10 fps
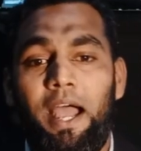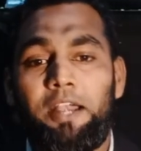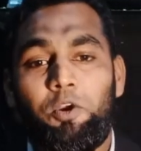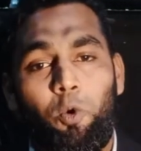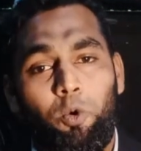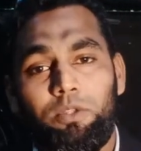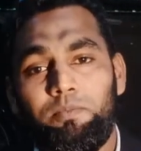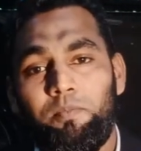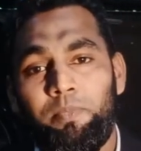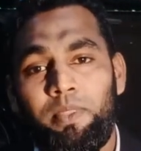and growth,
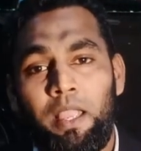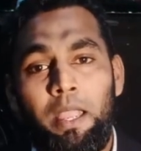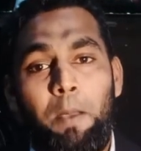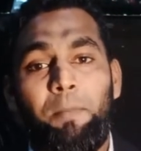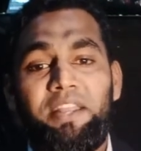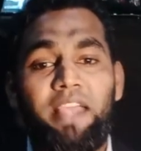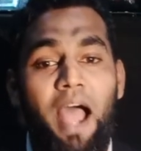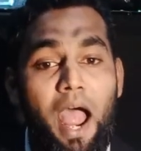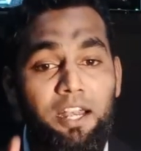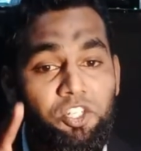but the
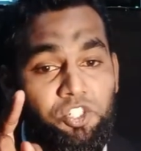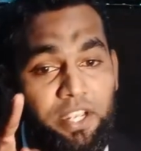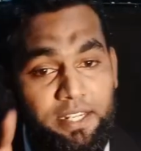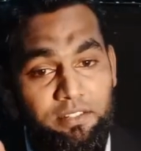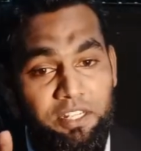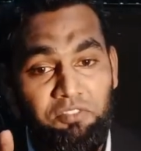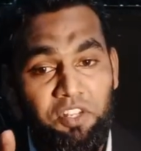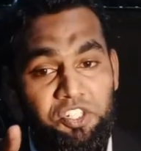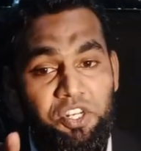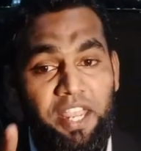unchecked
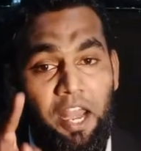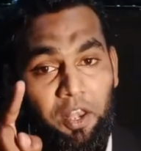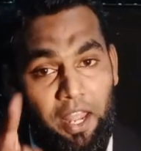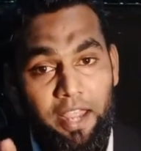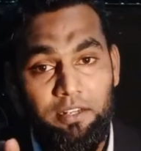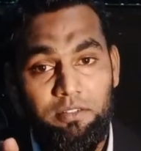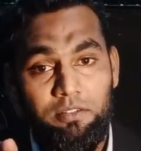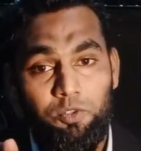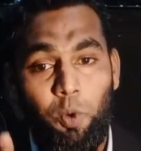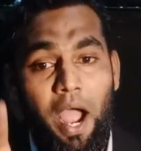inflation can lead
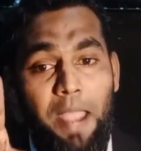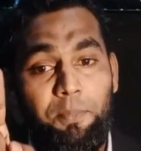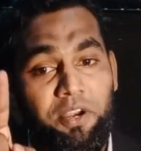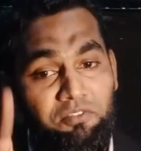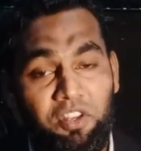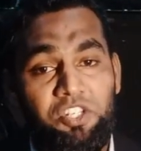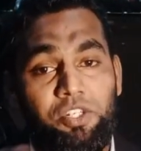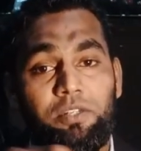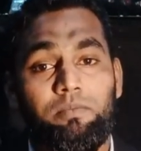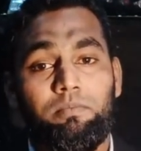to
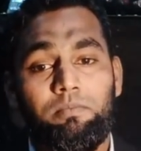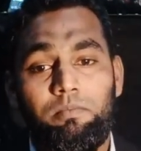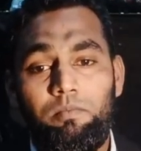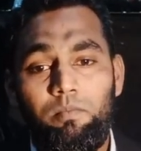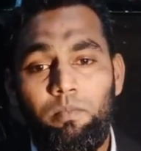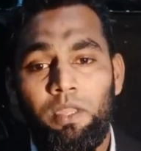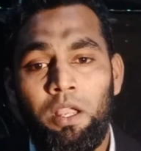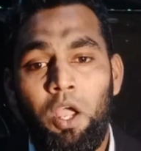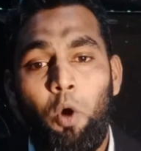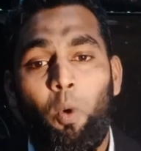hyperinflation,
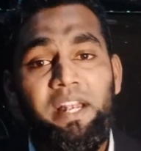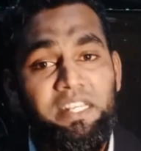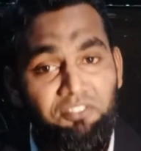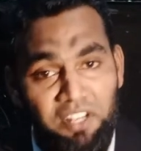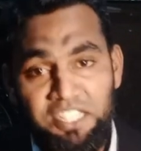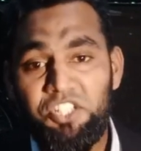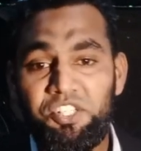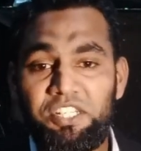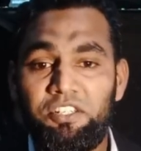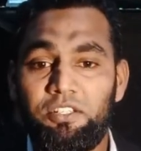while deflation
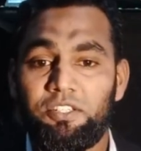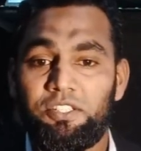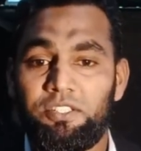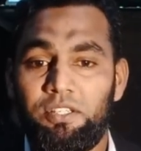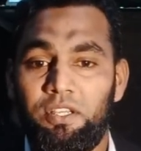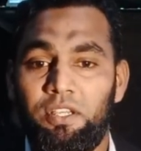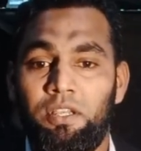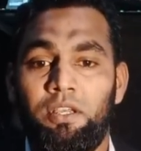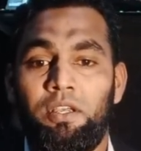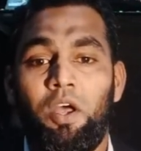signals
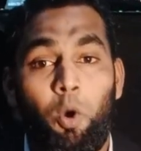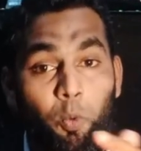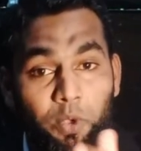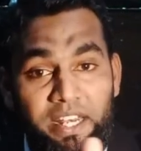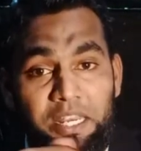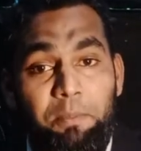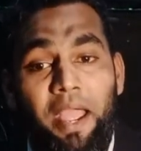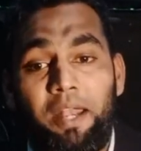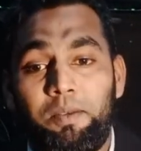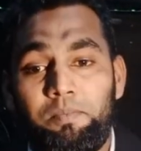weak
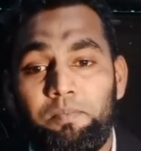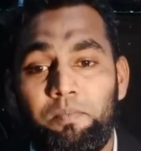demand.